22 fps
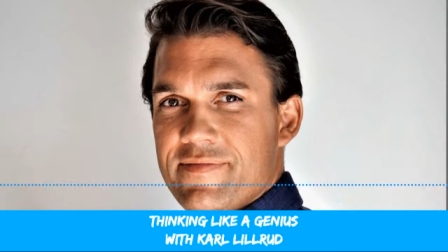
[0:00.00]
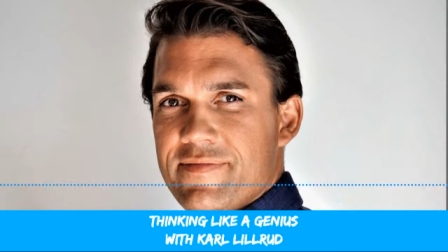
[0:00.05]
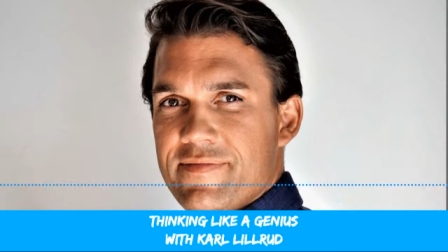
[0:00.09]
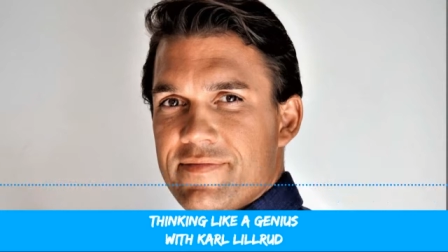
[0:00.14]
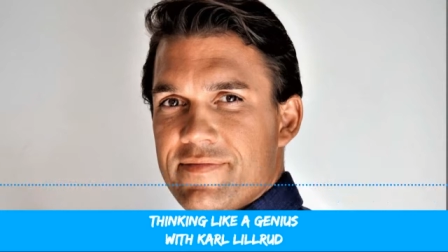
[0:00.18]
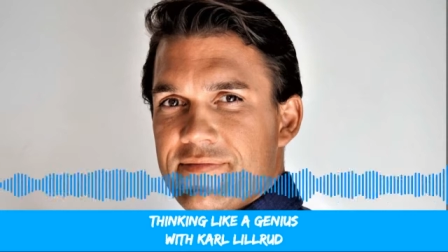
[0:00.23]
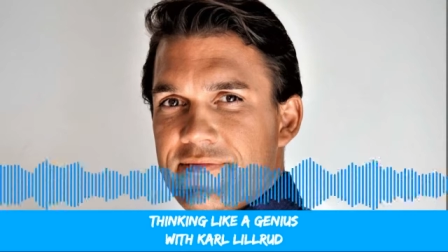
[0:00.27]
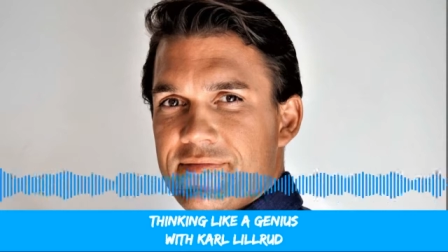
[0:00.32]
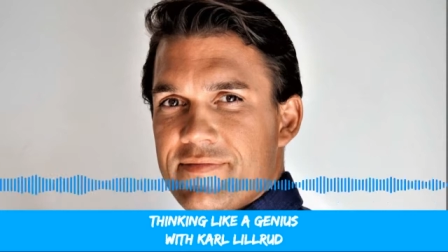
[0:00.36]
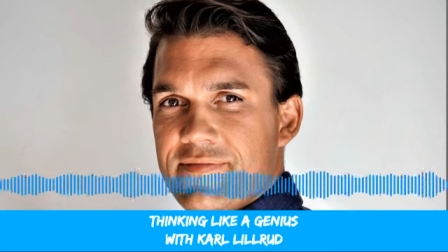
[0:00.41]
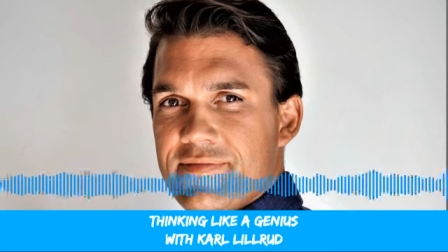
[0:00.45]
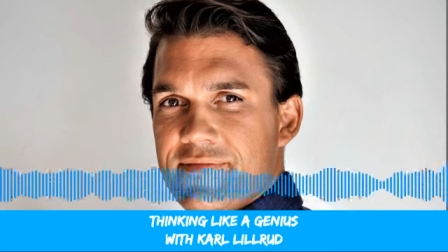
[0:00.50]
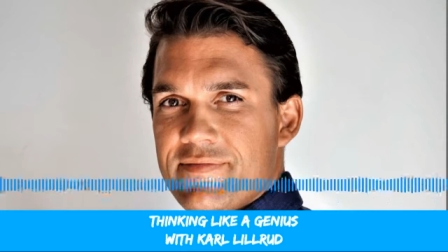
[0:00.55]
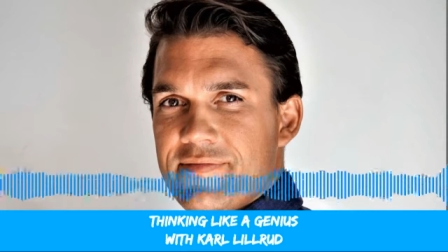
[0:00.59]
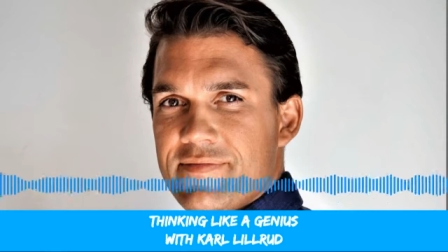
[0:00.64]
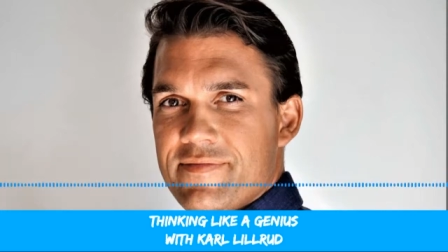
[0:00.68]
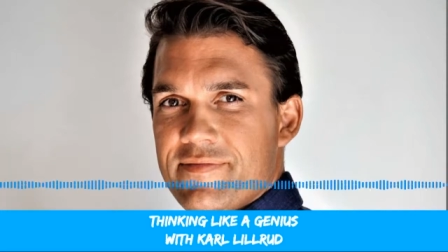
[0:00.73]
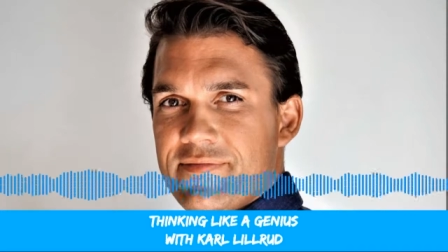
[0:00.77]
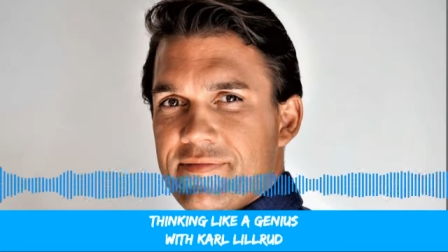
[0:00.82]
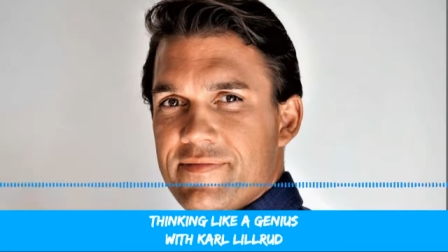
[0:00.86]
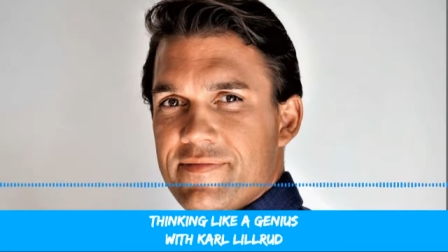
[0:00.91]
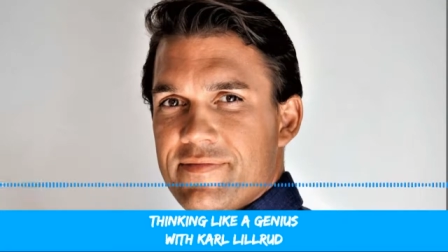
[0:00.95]
being
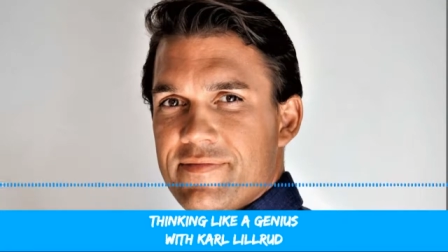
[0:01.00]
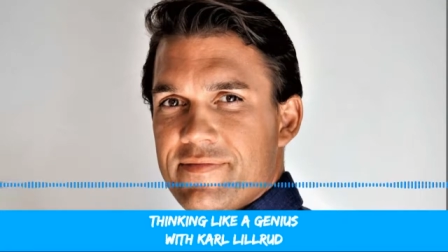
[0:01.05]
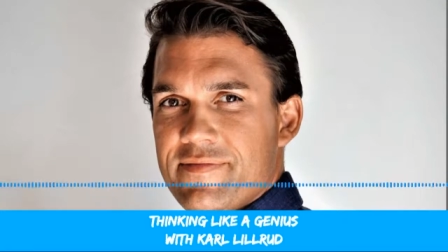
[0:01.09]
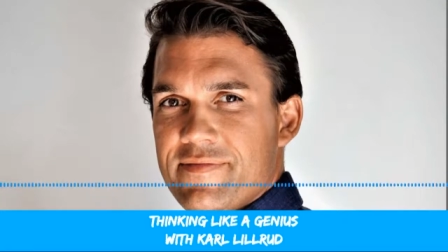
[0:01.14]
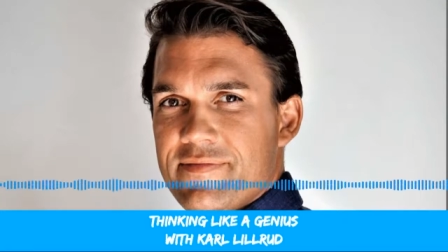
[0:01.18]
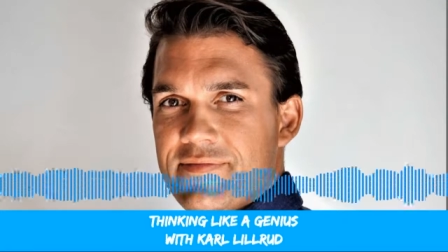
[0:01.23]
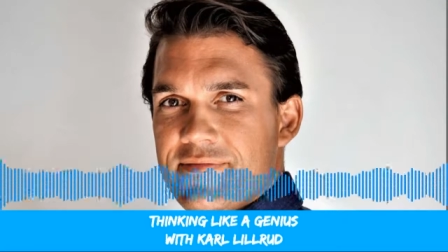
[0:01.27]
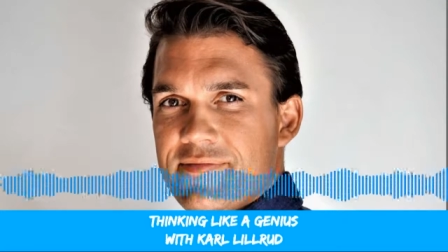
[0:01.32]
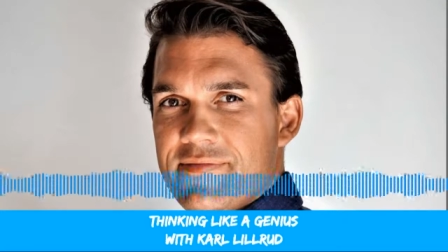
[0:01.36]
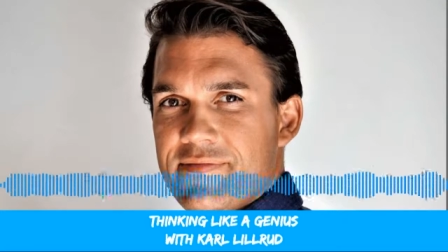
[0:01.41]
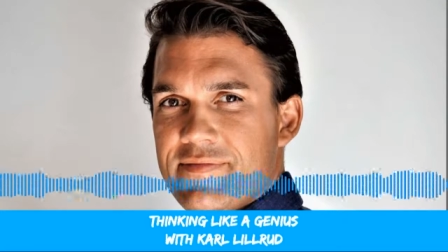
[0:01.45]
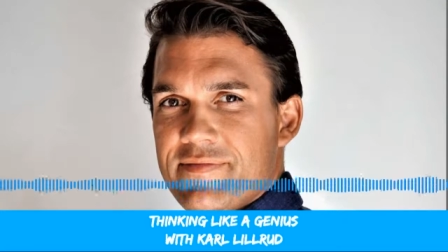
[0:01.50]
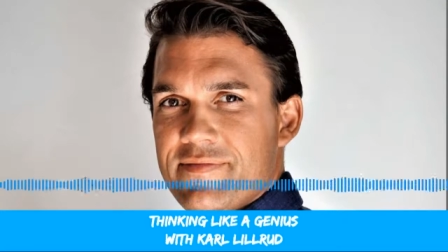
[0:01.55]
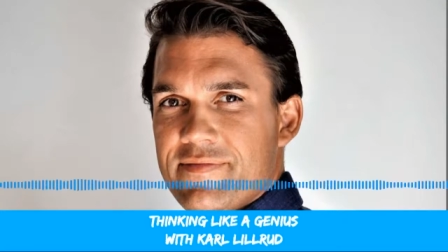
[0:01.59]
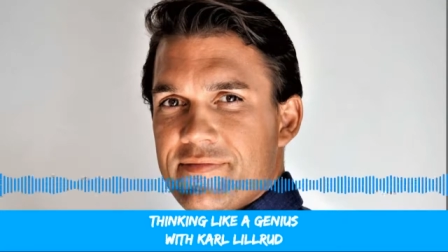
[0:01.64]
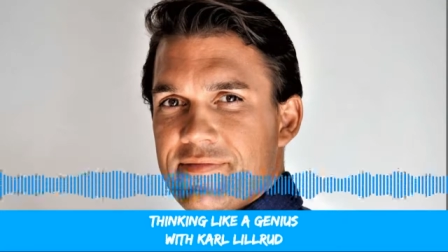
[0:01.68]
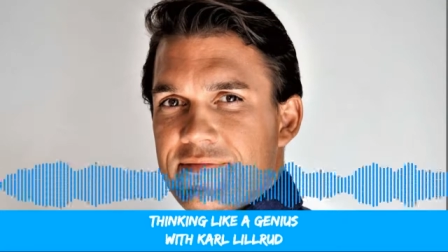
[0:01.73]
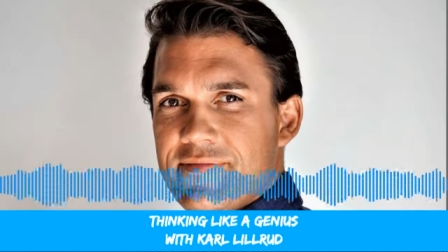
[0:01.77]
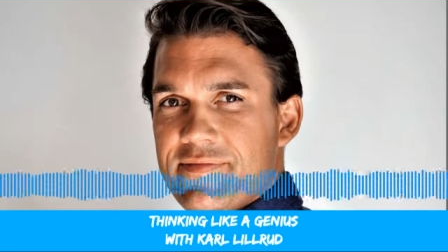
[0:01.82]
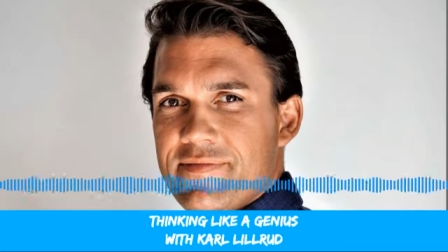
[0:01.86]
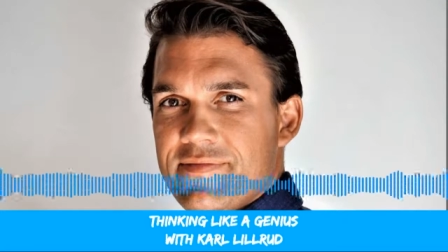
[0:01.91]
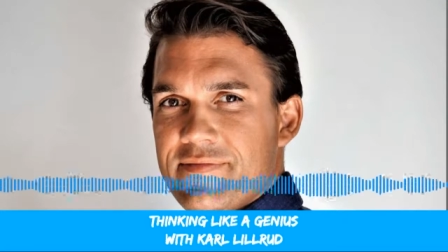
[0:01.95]
able to frame
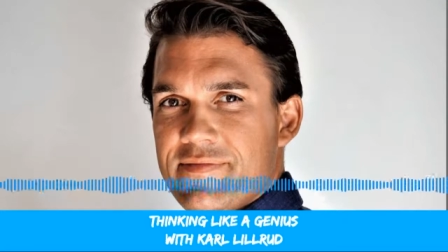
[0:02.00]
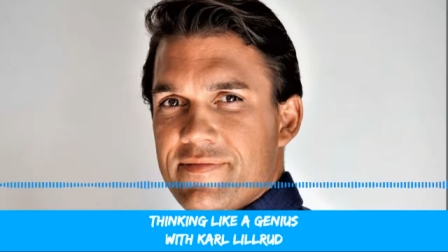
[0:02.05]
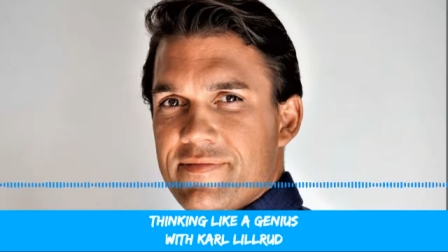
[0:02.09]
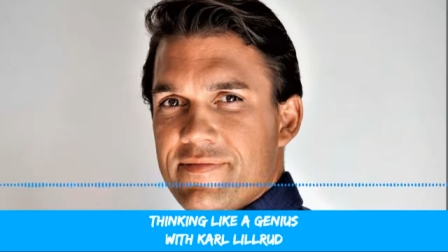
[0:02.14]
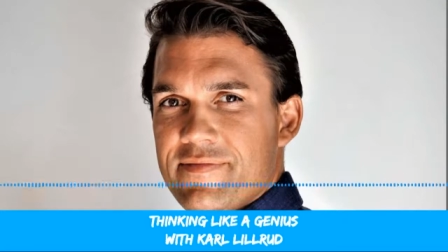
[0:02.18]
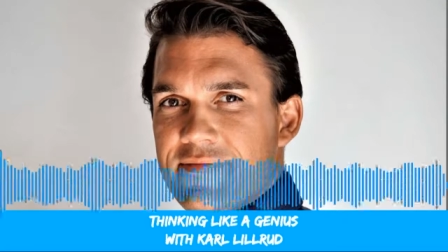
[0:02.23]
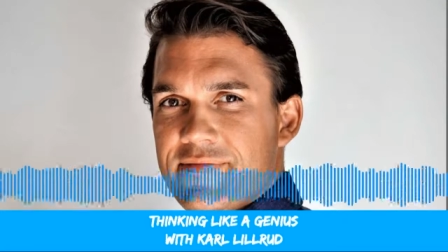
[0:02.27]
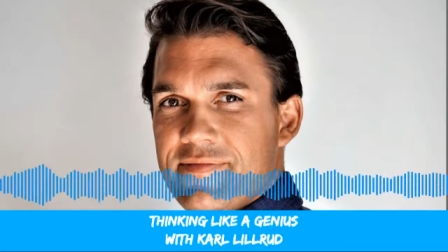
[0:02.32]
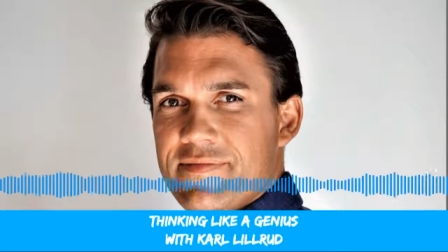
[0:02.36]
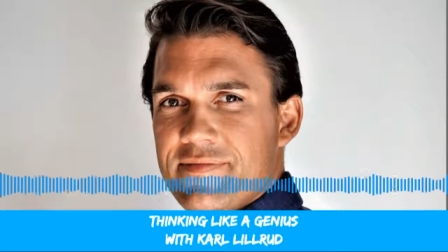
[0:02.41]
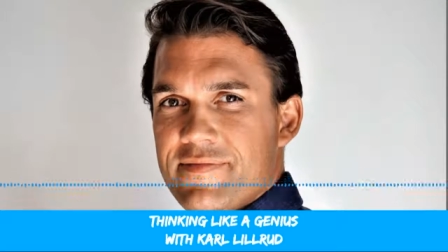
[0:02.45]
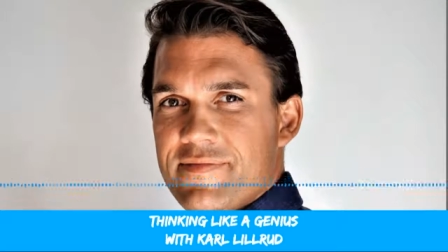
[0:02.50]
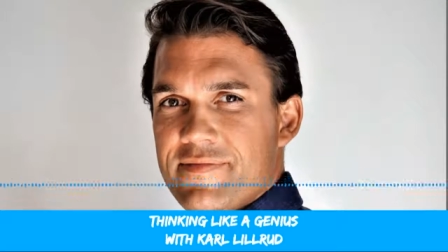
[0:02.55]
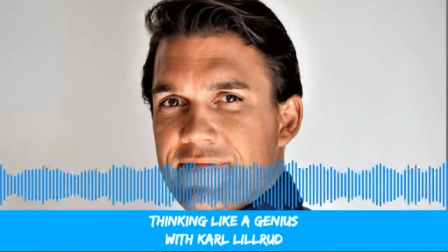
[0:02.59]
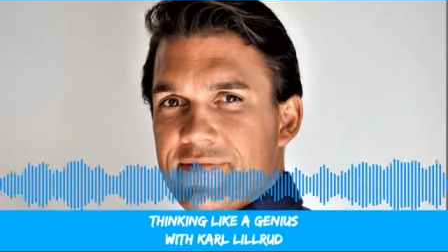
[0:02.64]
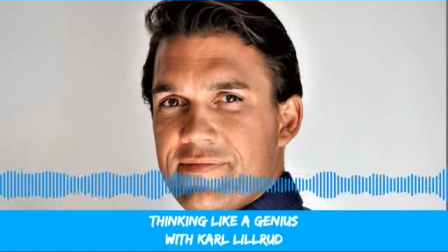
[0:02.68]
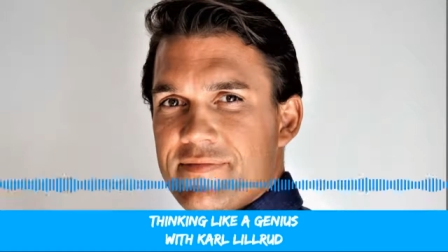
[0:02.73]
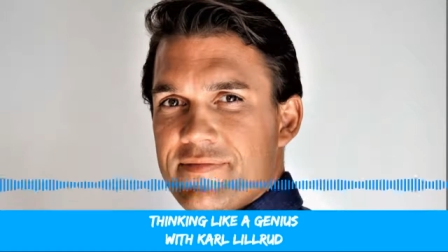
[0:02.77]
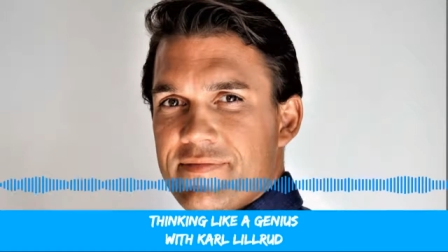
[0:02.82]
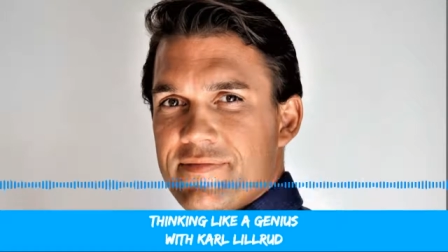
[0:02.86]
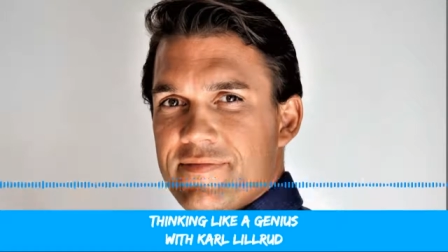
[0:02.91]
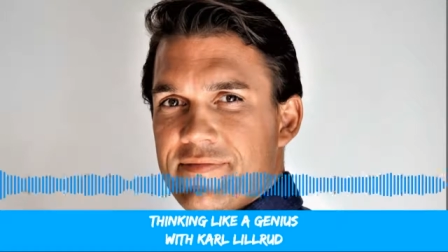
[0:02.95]
or identify the
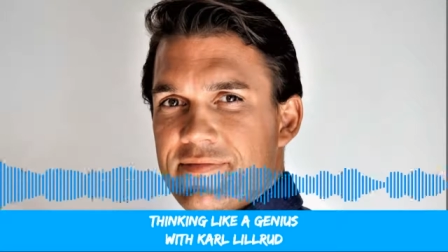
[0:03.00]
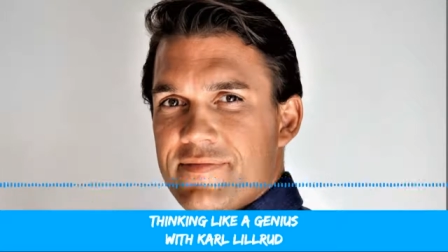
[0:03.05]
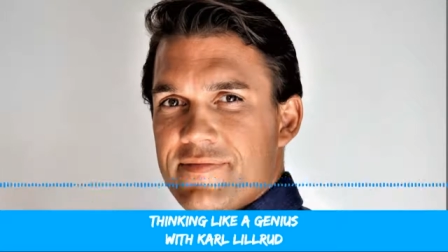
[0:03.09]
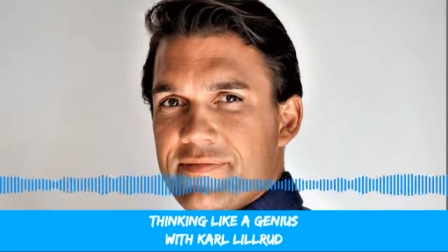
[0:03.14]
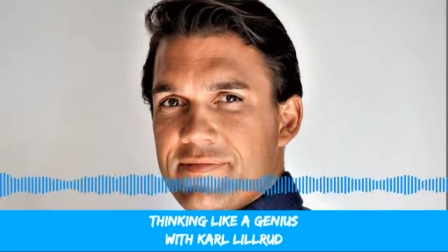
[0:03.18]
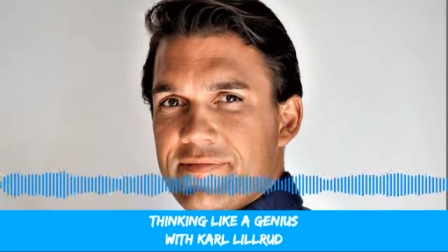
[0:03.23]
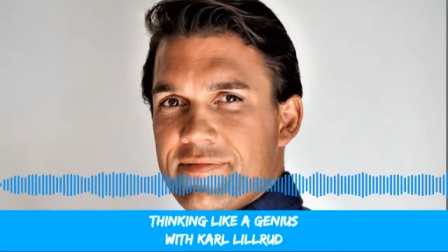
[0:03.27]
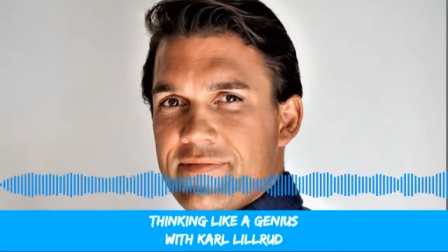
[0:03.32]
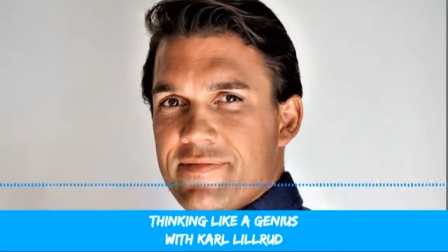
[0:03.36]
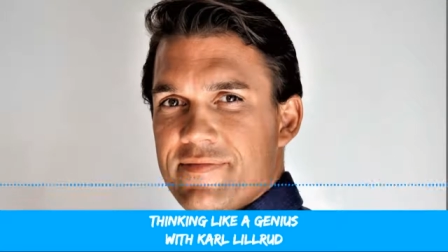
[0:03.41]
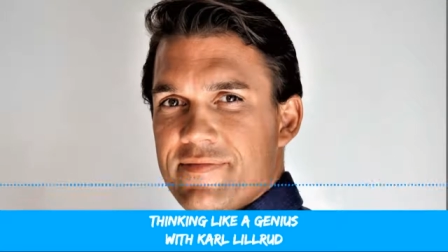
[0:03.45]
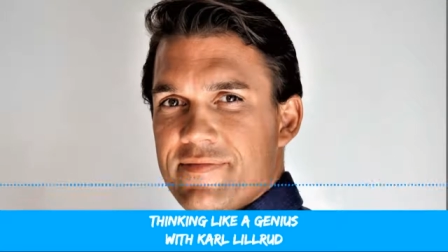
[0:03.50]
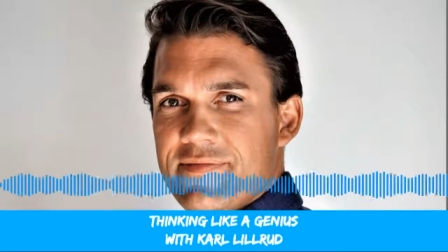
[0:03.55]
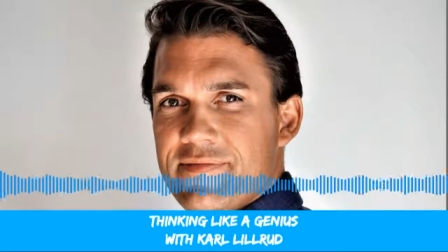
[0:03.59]
problem uh,